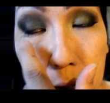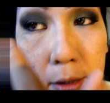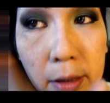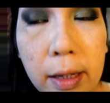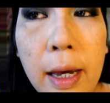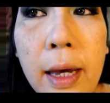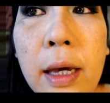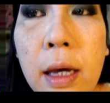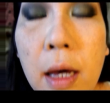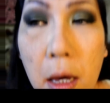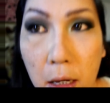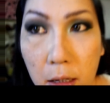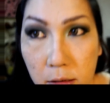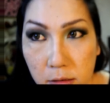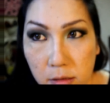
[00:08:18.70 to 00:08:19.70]
Okay,
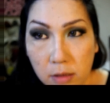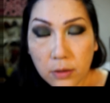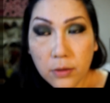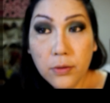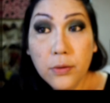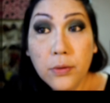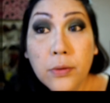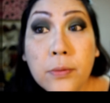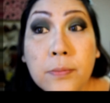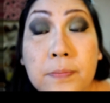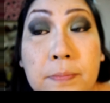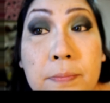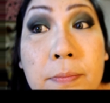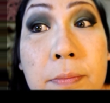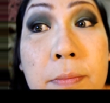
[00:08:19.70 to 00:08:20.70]
so
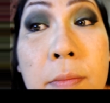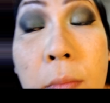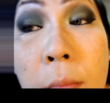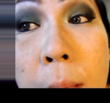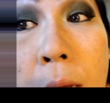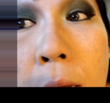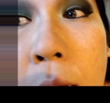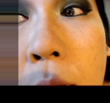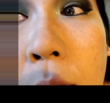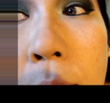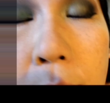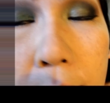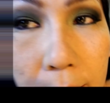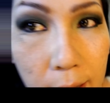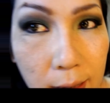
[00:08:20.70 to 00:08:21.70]

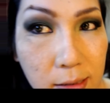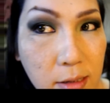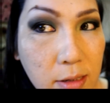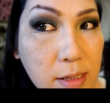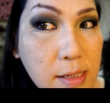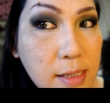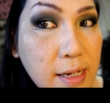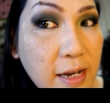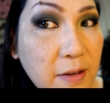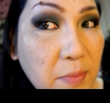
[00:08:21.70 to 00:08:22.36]
as you can see,